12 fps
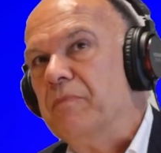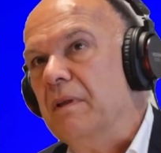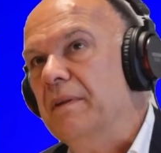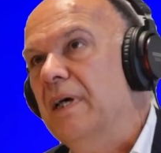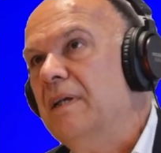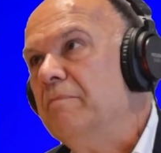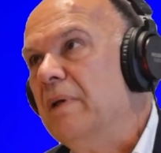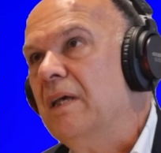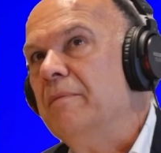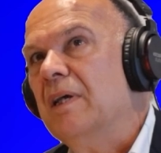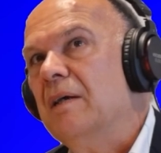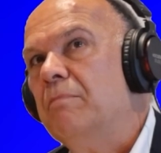Then
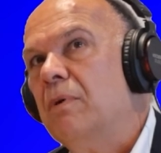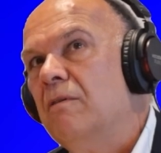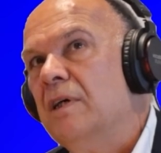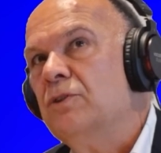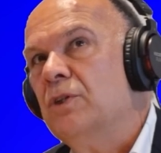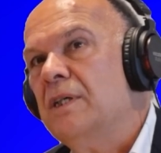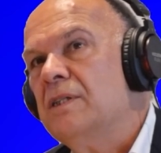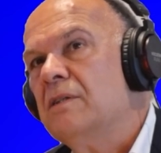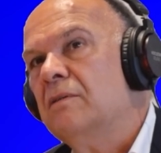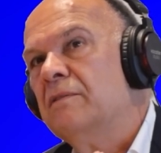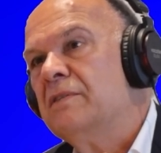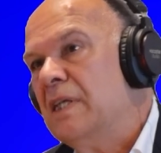becoming a pro vice
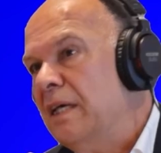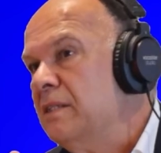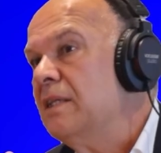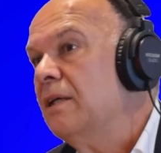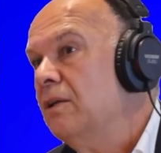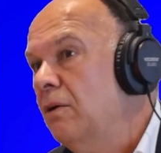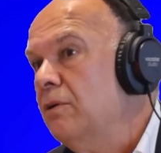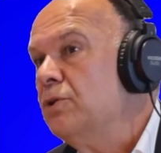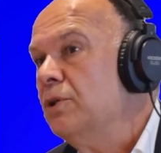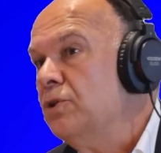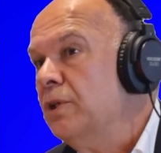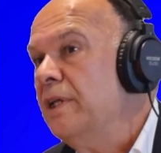chancellor of science,
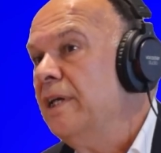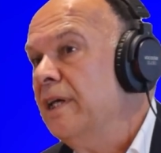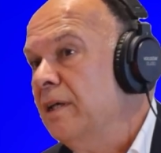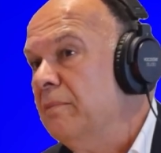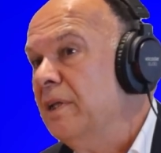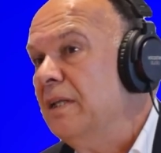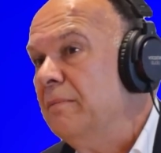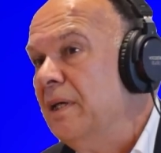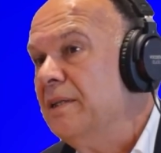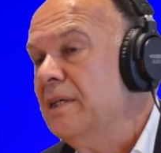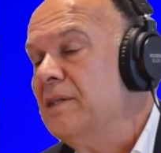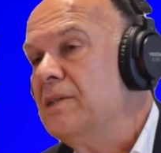technology, engineering, and
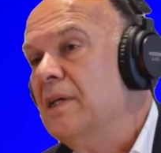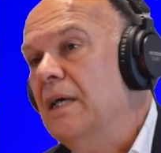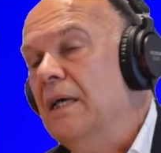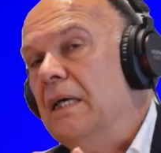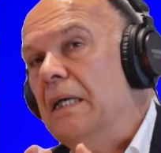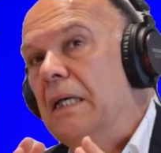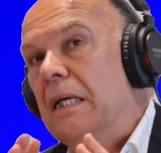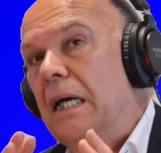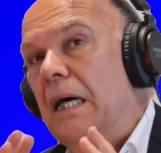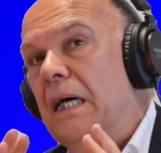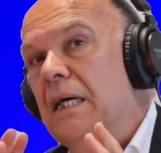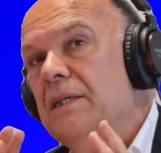mathematics,
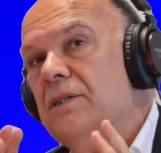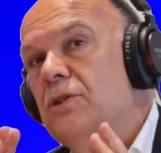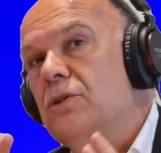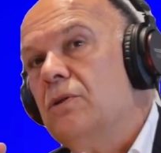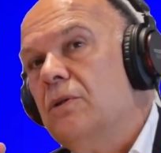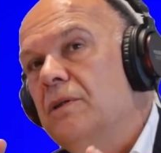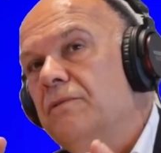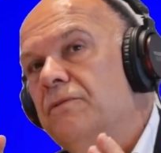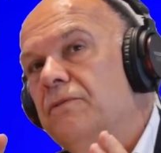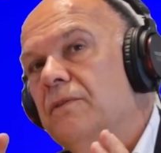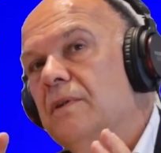I saw the